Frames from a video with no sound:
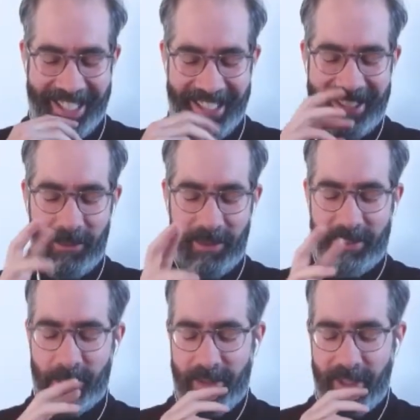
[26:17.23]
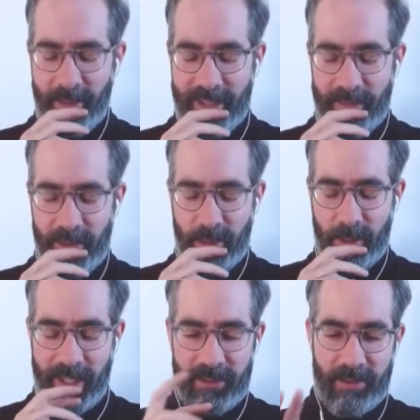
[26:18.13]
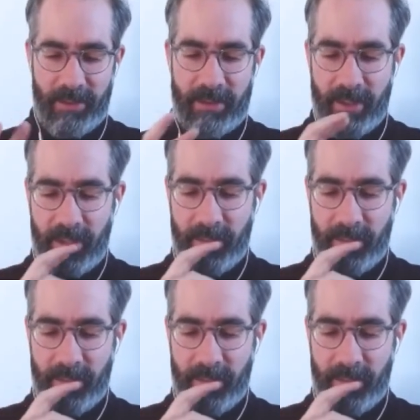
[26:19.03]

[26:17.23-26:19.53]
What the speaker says: And I will give you two answers.